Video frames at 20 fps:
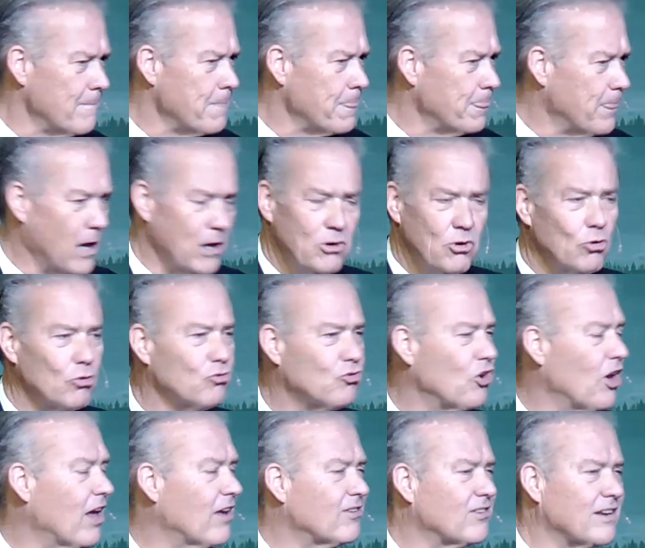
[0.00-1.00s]
then you're
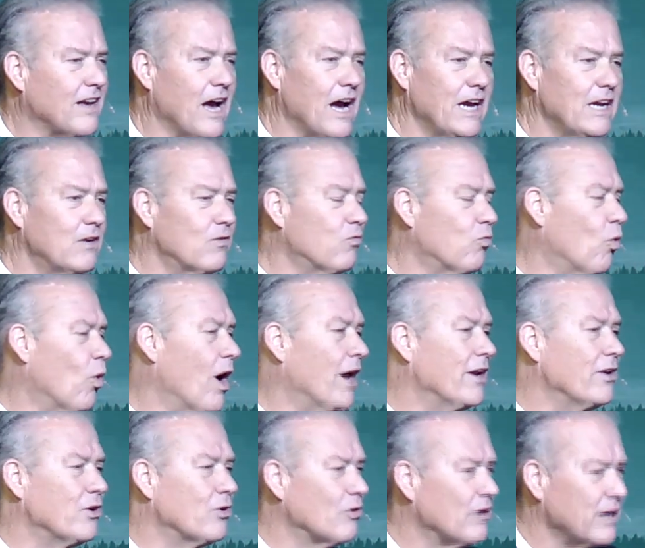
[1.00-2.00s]
just kind of
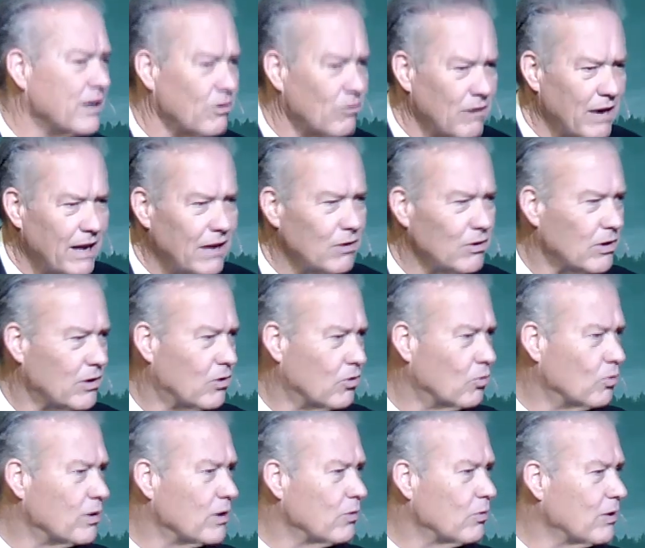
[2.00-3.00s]
wandering around
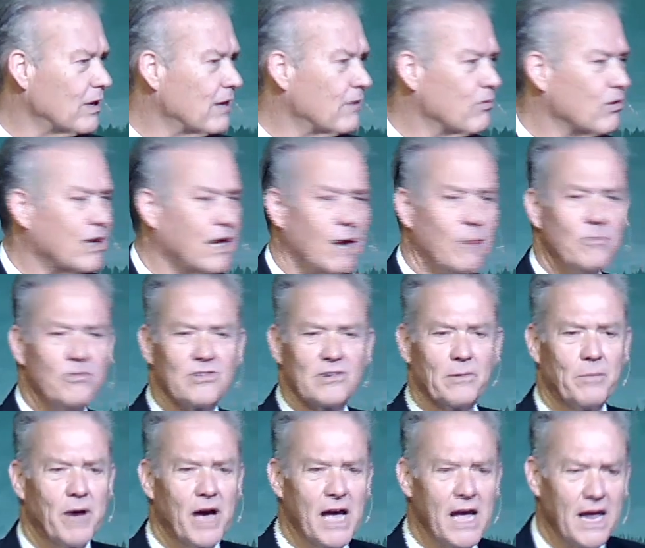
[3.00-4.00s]
doing whatever comes to
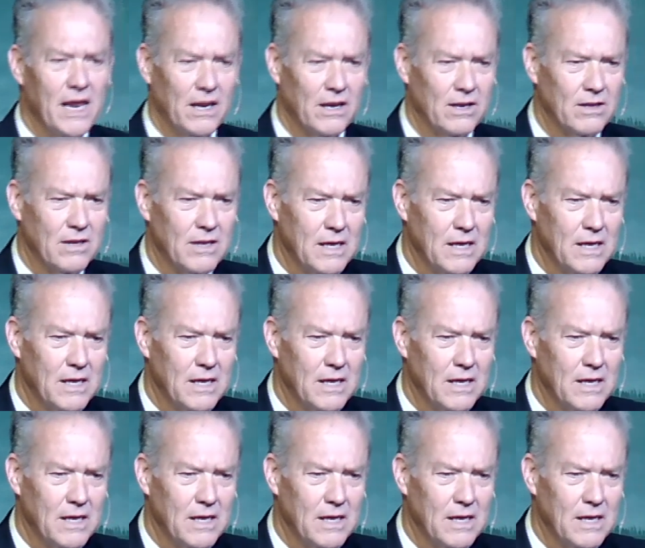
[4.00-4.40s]
mind.